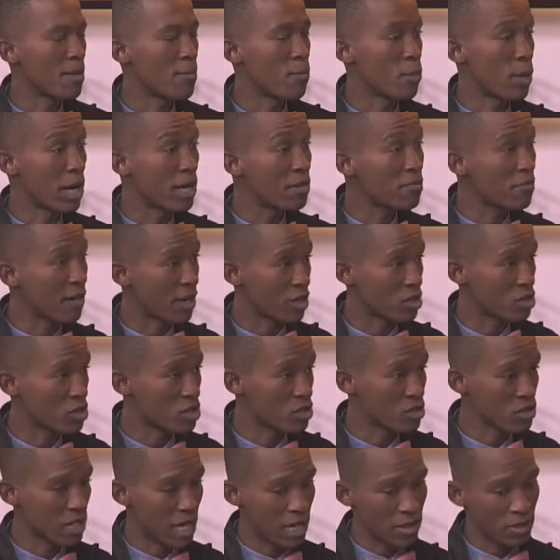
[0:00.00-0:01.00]
brain
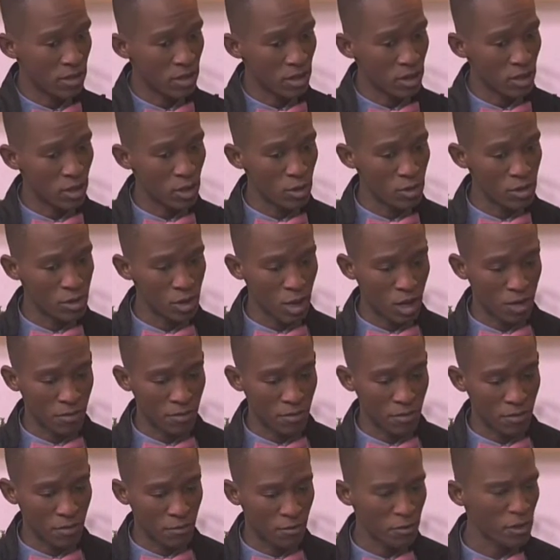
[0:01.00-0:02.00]
functions and the use
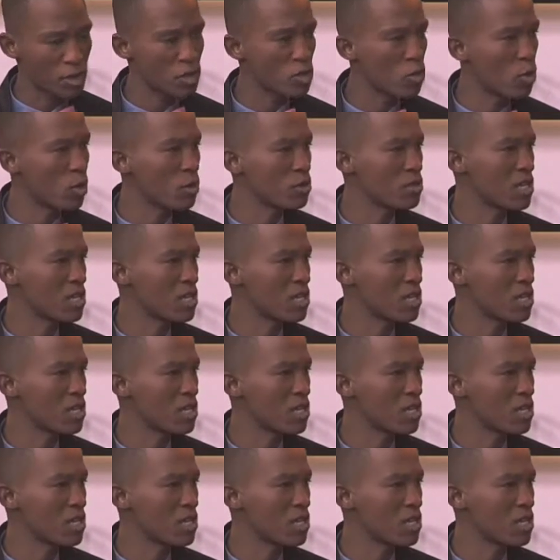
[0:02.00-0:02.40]
of fish oil